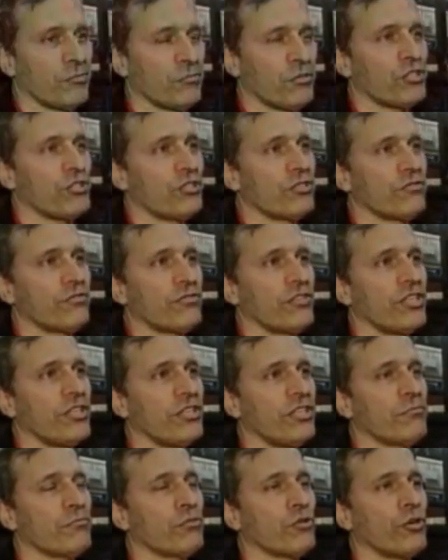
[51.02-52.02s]
a bunch of
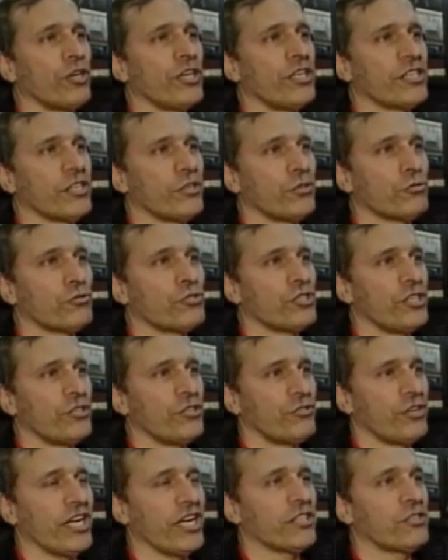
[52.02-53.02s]
the employees at
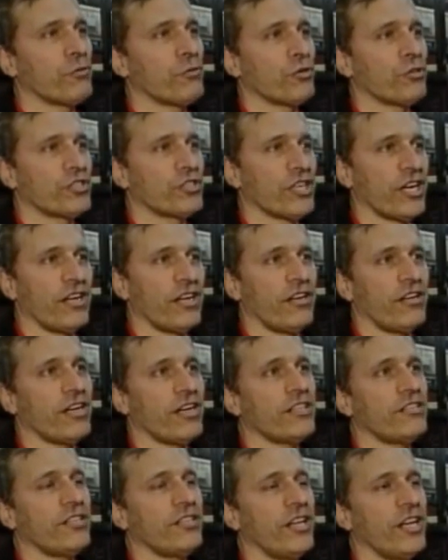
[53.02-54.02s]
OC Transpo decided in
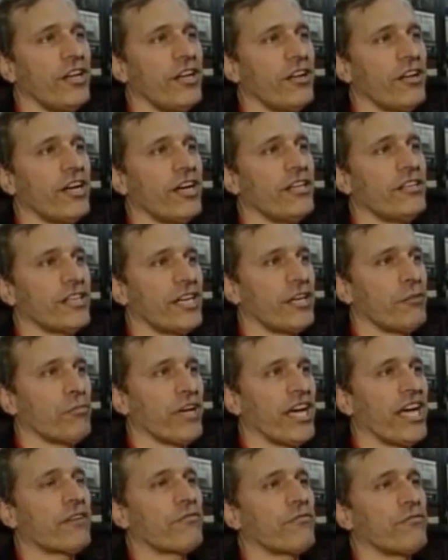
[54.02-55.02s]
1989 to
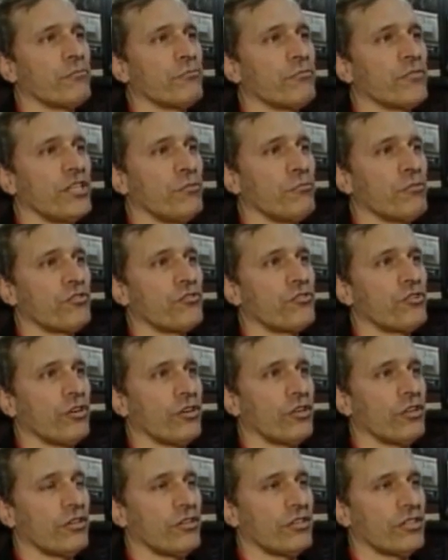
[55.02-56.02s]
get back from the
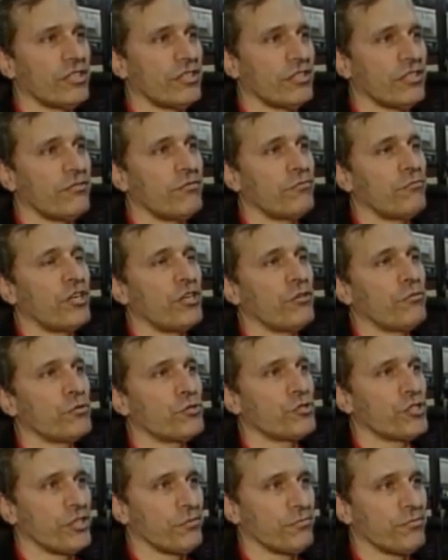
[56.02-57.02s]
Montreal uh, Rail
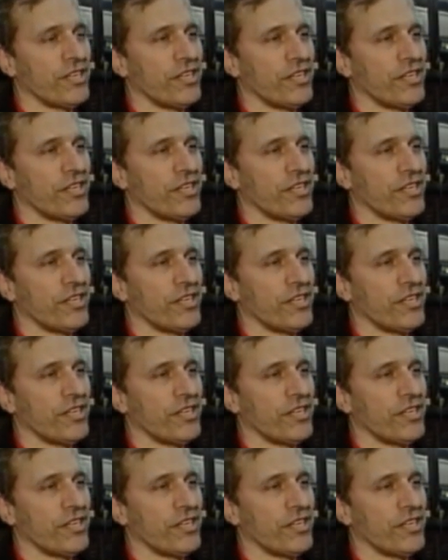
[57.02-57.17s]
Museum.